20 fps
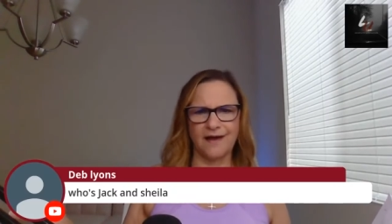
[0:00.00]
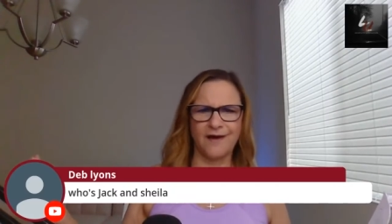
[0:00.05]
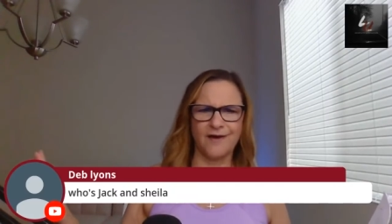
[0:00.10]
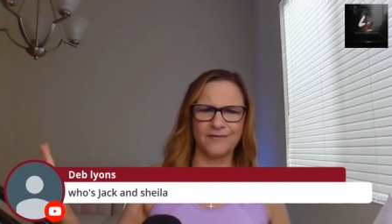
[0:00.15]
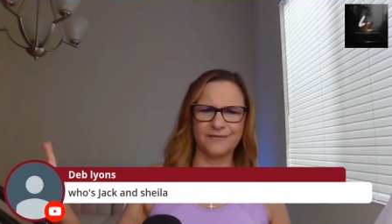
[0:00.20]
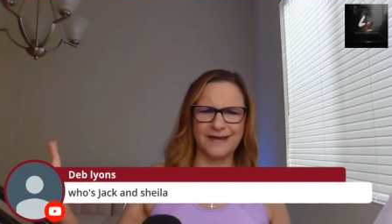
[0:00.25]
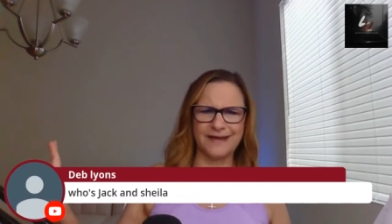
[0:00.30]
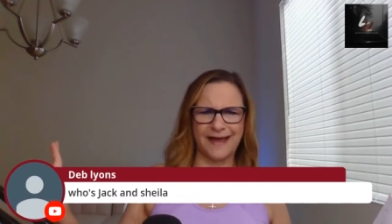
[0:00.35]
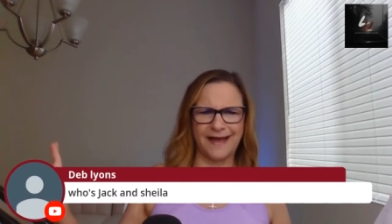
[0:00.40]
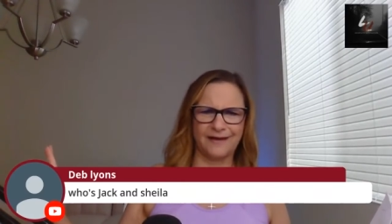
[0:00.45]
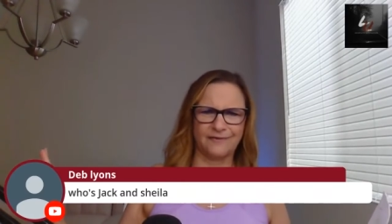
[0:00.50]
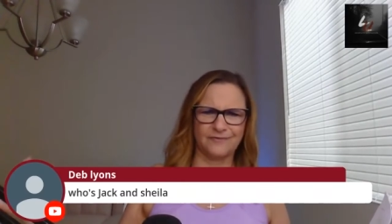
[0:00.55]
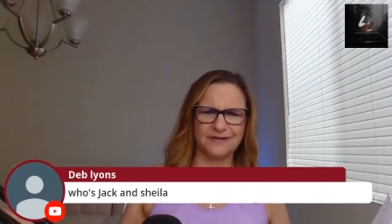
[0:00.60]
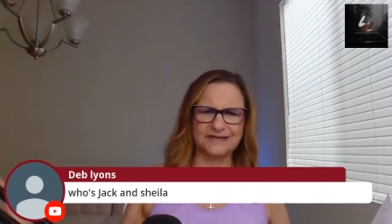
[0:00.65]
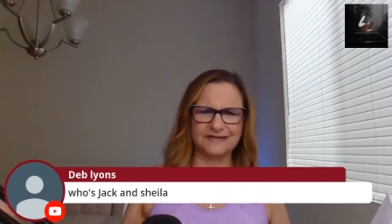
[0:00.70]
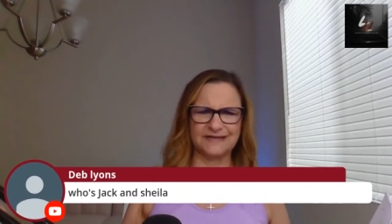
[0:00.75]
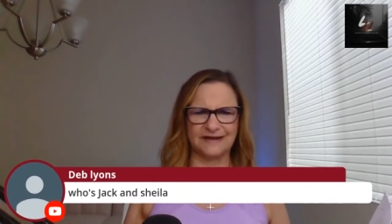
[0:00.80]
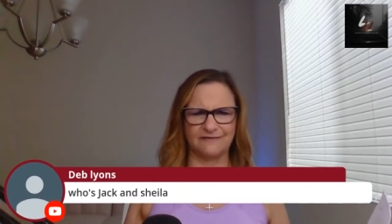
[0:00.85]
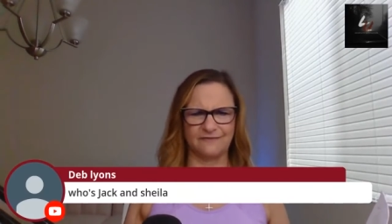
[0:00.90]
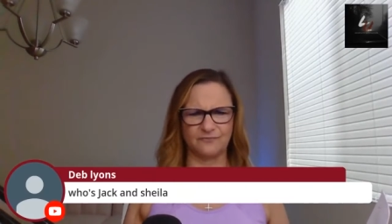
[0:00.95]
oh yeah,
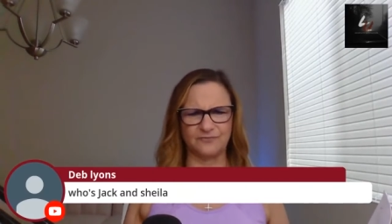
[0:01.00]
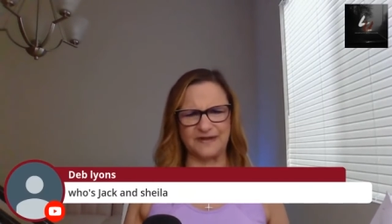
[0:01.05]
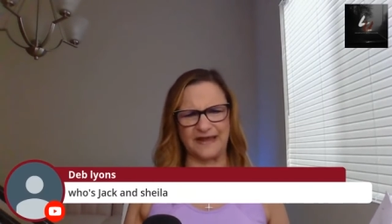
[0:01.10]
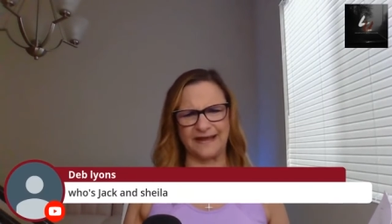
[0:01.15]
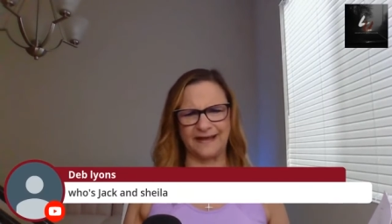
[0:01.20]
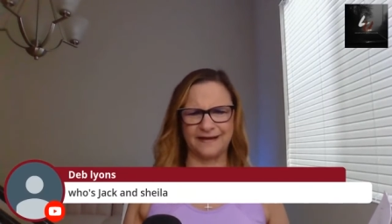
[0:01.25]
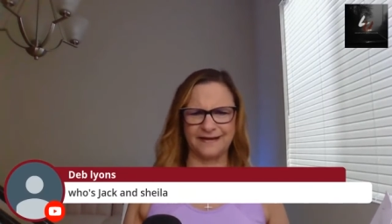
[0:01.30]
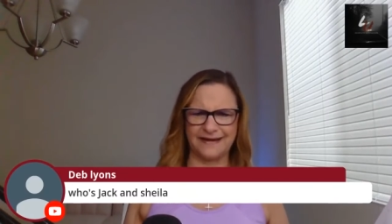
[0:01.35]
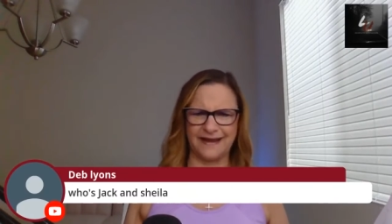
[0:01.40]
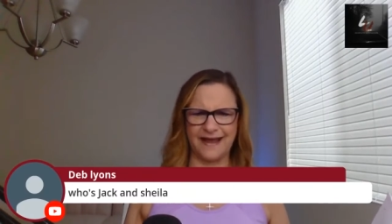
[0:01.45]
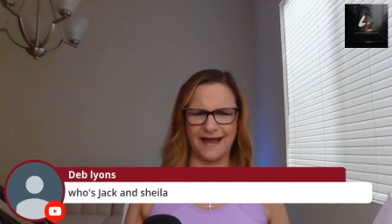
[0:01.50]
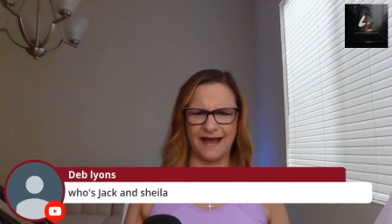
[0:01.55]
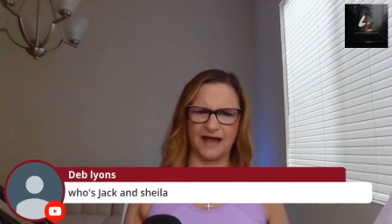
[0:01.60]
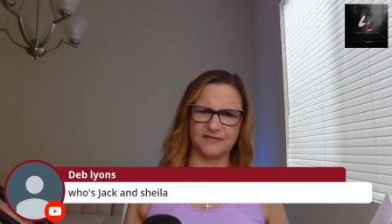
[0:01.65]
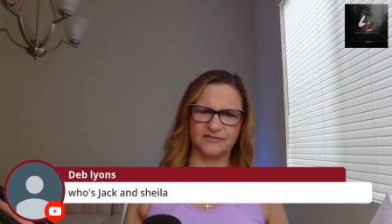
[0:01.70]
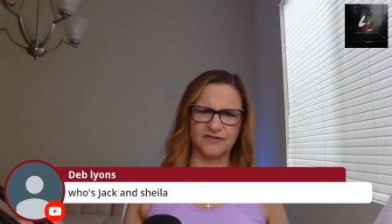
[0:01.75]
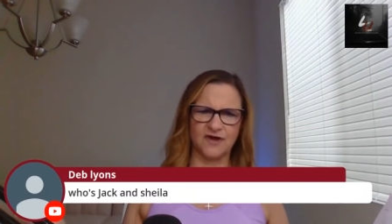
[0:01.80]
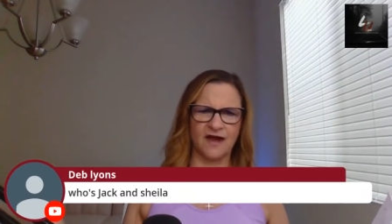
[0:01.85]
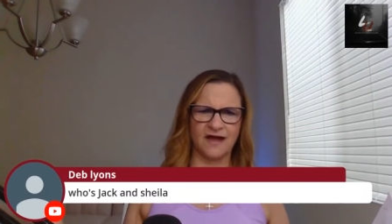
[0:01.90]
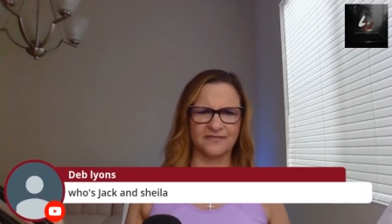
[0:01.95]

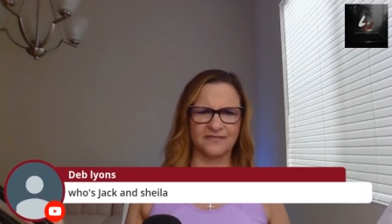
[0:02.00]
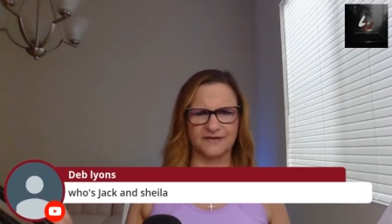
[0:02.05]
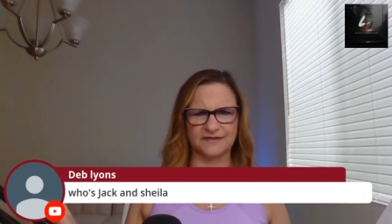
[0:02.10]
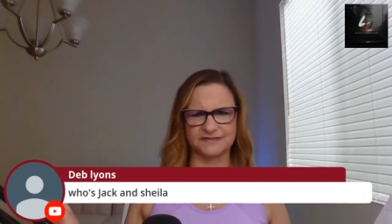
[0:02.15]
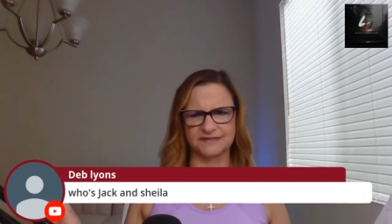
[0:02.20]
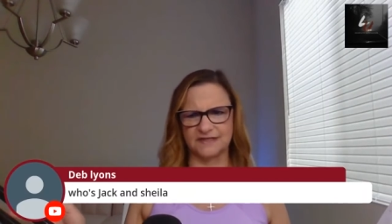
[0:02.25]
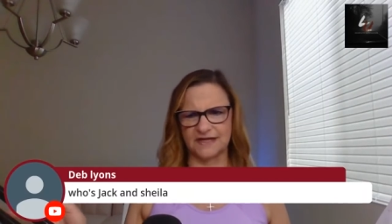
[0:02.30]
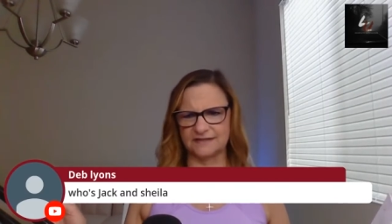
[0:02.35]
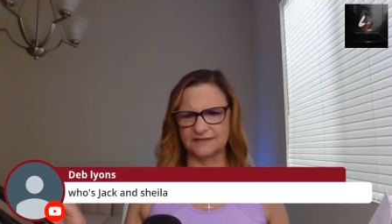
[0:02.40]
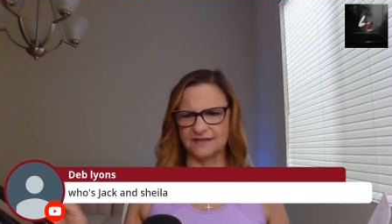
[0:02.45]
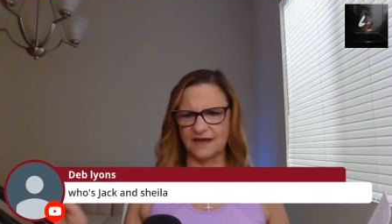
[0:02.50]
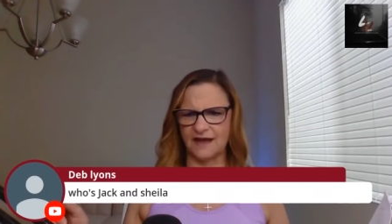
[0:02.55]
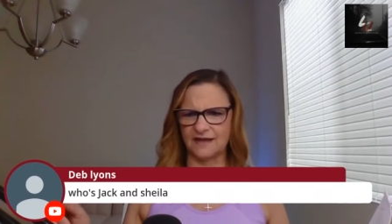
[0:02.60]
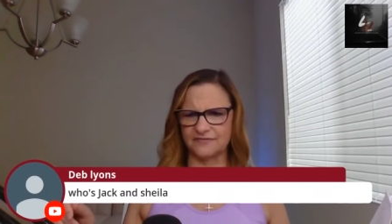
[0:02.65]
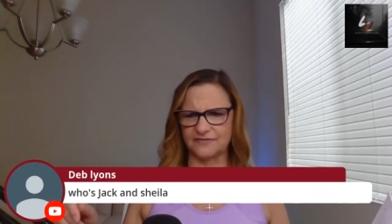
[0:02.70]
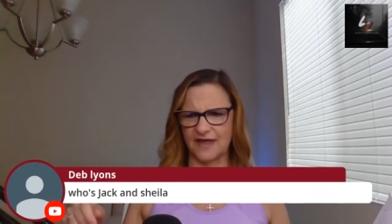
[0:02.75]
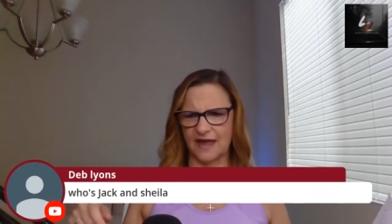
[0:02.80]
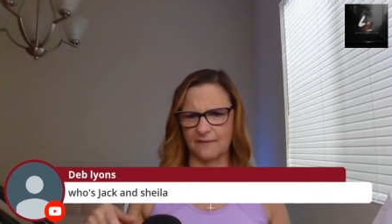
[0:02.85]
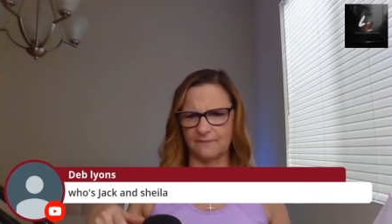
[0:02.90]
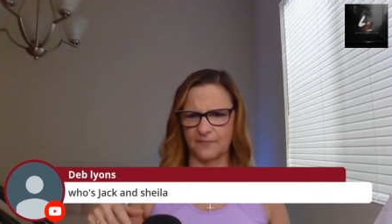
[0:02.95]
I thought this and I
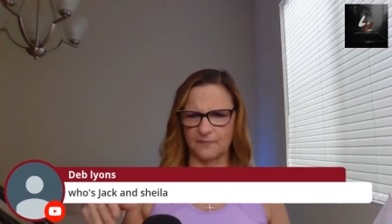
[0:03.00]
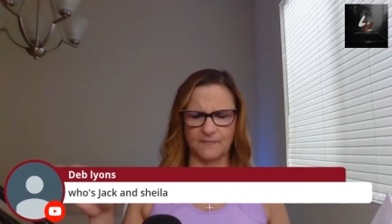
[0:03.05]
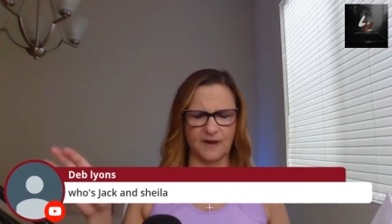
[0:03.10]
thought that,